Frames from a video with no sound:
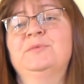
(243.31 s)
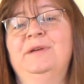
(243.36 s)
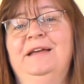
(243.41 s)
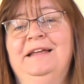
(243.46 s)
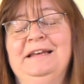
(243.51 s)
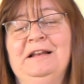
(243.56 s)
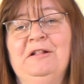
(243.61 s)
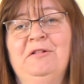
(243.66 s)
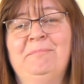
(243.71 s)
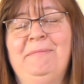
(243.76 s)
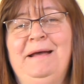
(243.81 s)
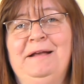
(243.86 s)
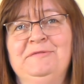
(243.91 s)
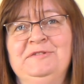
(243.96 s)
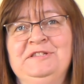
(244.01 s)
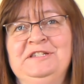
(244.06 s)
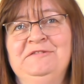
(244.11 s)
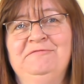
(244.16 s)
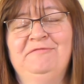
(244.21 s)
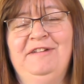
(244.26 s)
We had little
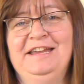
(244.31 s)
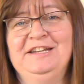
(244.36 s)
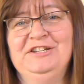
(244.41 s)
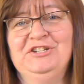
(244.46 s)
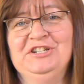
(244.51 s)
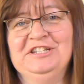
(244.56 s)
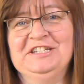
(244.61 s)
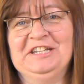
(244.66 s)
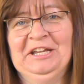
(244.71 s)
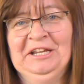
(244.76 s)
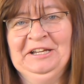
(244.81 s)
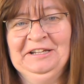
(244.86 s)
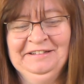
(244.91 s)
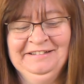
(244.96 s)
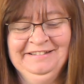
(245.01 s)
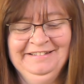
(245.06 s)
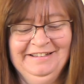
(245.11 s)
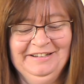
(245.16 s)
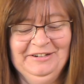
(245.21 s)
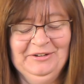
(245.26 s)
mountain ranges
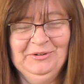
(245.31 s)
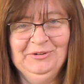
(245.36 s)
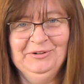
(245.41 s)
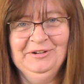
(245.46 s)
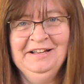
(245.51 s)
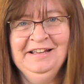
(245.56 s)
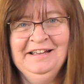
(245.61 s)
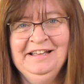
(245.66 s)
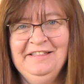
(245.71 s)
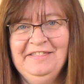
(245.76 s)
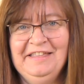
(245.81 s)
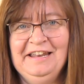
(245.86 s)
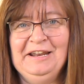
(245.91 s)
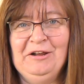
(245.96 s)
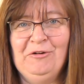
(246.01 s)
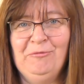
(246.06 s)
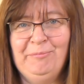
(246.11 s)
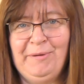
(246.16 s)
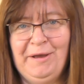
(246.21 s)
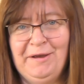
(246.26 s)
and the
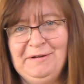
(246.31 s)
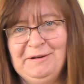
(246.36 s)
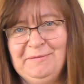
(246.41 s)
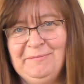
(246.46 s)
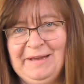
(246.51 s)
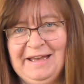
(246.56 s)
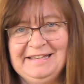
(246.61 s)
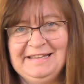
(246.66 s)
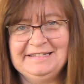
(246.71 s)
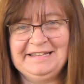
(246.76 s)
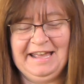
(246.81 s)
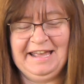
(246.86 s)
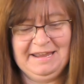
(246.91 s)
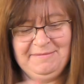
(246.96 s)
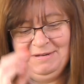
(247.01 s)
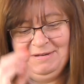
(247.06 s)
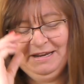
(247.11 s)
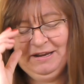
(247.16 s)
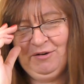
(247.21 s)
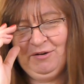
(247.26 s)
little polar bears
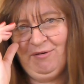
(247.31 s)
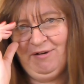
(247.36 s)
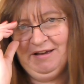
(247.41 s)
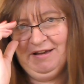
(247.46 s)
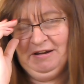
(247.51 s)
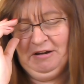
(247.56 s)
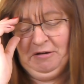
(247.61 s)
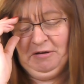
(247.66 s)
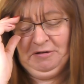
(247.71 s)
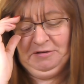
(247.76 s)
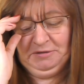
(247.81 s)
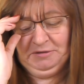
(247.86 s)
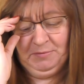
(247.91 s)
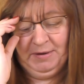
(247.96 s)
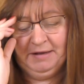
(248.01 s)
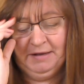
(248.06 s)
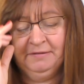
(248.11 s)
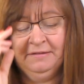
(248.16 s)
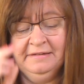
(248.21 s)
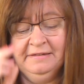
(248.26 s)
came in it quite a lot as
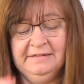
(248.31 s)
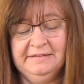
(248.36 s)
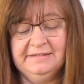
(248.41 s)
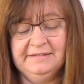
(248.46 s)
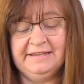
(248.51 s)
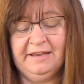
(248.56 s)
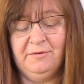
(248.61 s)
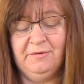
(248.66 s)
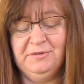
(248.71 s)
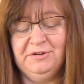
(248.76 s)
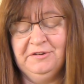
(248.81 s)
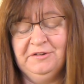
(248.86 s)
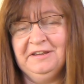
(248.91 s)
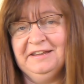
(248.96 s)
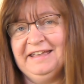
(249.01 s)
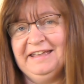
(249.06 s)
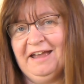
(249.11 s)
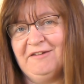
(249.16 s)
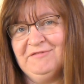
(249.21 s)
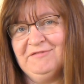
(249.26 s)
well. So you
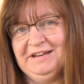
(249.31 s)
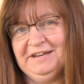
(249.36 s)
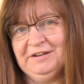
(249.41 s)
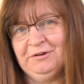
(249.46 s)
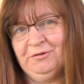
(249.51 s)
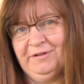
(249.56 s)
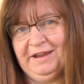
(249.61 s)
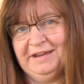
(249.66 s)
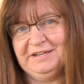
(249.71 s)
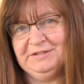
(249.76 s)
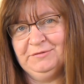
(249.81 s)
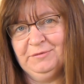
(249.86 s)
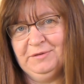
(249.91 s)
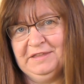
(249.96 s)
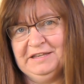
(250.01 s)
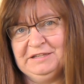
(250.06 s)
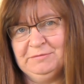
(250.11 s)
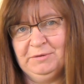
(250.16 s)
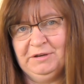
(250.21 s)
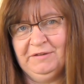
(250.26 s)
can get really creative with
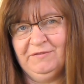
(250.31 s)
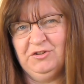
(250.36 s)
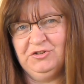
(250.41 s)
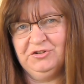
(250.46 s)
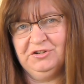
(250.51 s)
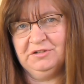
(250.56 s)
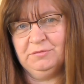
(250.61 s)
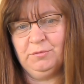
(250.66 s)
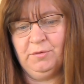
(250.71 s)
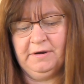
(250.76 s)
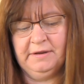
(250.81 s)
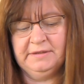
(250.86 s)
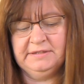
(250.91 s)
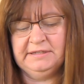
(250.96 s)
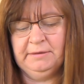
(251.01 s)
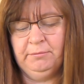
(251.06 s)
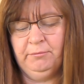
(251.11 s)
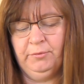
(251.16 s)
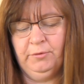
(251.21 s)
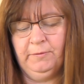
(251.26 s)
this, but if you just want a
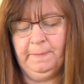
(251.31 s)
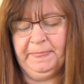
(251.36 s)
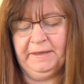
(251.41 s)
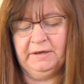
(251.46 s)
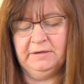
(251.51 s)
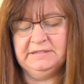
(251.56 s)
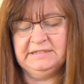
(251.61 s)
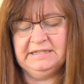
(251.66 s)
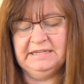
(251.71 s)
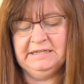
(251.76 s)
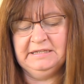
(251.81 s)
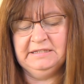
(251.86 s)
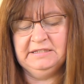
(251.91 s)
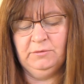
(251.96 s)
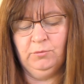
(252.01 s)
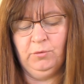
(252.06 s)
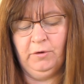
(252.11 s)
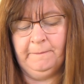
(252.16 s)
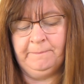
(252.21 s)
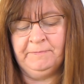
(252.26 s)
simple, nice, easy
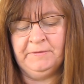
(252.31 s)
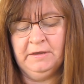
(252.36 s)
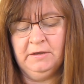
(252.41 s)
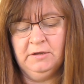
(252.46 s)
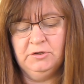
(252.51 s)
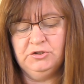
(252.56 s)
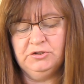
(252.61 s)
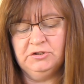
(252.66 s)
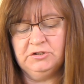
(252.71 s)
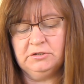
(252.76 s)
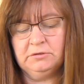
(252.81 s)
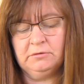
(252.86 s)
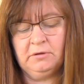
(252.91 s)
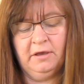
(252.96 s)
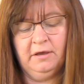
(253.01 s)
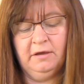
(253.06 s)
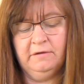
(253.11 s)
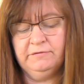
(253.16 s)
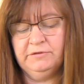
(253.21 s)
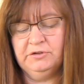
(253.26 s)
one, just
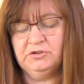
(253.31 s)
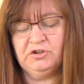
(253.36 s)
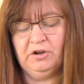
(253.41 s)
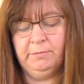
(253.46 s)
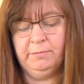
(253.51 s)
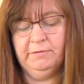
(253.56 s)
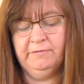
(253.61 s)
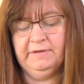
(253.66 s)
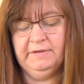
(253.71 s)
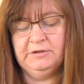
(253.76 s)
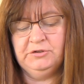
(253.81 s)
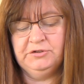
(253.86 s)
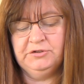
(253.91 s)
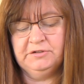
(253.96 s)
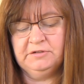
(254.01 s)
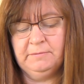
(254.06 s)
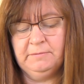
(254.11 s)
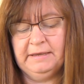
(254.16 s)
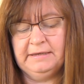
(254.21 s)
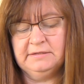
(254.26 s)
curve the top of it and
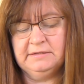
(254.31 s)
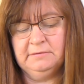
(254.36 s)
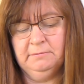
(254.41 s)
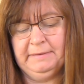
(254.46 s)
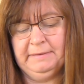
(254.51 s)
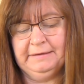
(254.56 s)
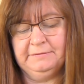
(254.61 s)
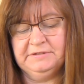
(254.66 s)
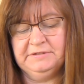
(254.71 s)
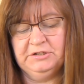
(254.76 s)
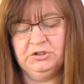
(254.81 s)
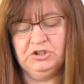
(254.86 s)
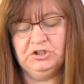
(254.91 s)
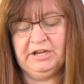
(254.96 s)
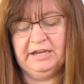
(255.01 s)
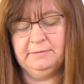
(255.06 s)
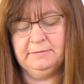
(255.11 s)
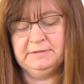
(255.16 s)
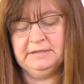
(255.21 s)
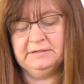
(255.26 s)
just make some mountain
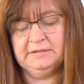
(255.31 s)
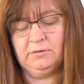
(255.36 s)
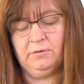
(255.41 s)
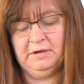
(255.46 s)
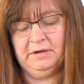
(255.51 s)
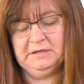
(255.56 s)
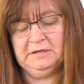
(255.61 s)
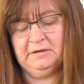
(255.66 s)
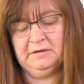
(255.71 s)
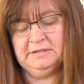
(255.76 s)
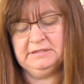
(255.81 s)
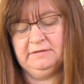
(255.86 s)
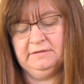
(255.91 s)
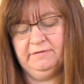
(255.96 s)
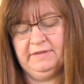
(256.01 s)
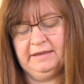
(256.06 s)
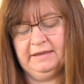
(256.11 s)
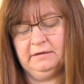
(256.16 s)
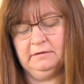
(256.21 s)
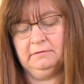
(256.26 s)
shapes. It's quite nice if
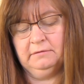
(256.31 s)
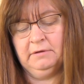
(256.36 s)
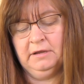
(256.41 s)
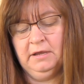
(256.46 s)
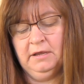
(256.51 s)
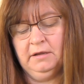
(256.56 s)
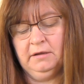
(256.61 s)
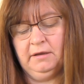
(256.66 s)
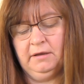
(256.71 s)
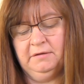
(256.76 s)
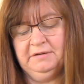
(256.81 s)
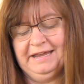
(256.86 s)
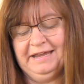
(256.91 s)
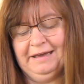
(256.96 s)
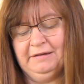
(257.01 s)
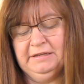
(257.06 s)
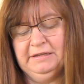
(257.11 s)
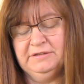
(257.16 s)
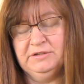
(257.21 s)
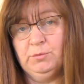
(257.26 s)
they can go
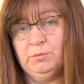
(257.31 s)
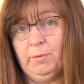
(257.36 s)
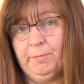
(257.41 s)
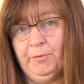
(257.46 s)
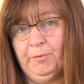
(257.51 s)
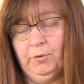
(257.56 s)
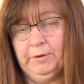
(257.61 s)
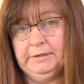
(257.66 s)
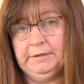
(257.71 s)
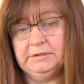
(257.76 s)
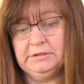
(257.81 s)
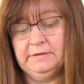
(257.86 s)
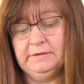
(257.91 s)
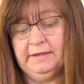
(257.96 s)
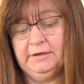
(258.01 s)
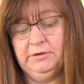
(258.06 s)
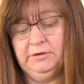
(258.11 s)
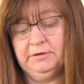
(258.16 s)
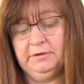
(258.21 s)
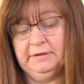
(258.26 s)
down into a point, and
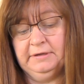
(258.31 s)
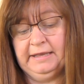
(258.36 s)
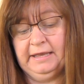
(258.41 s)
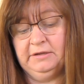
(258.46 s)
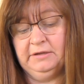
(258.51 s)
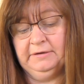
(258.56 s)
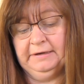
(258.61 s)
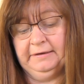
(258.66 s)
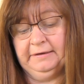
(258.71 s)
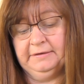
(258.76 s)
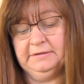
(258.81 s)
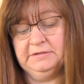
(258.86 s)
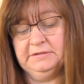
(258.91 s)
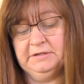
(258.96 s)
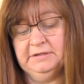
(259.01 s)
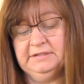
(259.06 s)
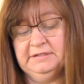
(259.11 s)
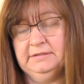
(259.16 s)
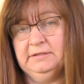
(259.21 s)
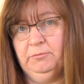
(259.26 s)
then you can get your lights
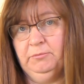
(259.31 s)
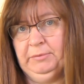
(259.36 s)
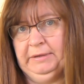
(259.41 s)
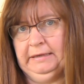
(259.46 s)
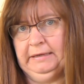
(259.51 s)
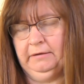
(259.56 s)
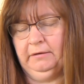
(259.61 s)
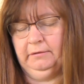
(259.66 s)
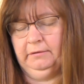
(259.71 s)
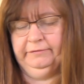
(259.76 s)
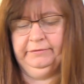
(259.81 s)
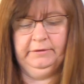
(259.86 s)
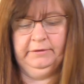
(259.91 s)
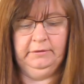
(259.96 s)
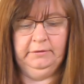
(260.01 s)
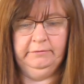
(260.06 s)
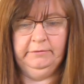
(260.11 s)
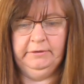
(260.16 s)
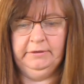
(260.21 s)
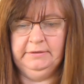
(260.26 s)
to disappear off the
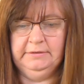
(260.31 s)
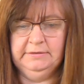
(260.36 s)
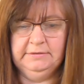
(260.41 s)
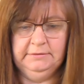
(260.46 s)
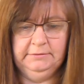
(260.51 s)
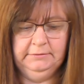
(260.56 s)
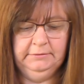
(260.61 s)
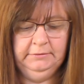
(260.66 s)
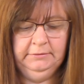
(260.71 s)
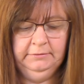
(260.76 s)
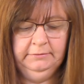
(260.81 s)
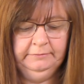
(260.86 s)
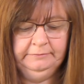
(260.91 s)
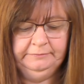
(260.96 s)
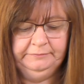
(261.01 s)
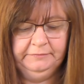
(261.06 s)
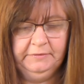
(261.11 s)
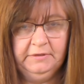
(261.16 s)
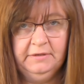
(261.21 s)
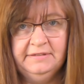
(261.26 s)
horizon.
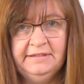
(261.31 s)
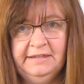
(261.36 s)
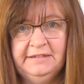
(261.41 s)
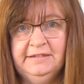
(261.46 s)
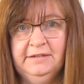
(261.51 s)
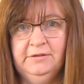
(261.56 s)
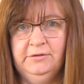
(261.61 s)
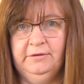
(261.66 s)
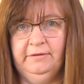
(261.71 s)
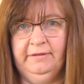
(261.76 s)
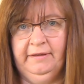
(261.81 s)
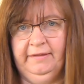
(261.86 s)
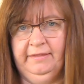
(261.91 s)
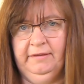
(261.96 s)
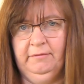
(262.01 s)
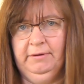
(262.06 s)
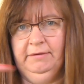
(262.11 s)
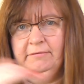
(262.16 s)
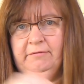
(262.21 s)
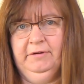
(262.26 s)
Because they did do that,
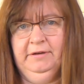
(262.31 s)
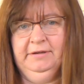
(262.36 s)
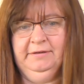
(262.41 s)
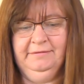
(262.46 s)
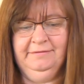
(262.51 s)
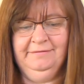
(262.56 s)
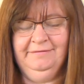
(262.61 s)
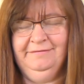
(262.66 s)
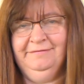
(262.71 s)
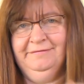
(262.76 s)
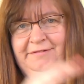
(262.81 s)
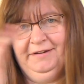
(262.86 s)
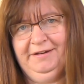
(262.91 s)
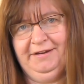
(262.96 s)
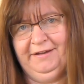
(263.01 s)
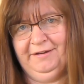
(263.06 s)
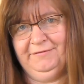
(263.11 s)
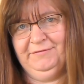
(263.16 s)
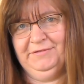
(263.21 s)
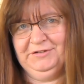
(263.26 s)
they went
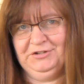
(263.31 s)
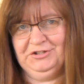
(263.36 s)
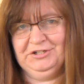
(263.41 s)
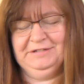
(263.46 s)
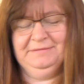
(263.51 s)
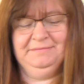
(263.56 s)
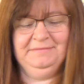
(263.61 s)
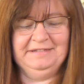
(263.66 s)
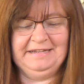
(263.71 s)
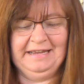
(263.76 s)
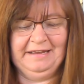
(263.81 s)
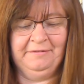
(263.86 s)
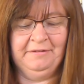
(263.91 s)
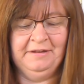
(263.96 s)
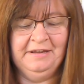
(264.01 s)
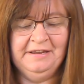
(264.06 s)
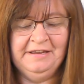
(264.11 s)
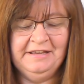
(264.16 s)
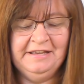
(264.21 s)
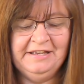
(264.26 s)
right over the ship and down
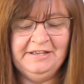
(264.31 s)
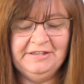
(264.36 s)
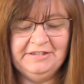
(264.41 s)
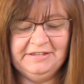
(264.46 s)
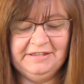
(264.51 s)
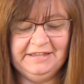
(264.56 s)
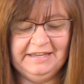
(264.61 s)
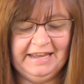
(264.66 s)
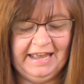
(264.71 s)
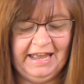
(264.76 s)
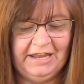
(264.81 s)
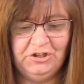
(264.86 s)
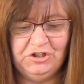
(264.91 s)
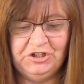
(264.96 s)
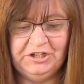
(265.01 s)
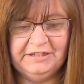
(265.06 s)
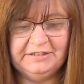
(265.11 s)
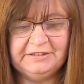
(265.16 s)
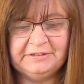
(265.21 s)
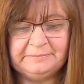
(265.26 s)
to the
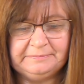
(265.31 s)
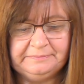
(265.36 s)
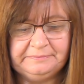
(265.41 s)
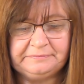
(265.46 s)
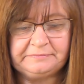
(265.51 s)
edges.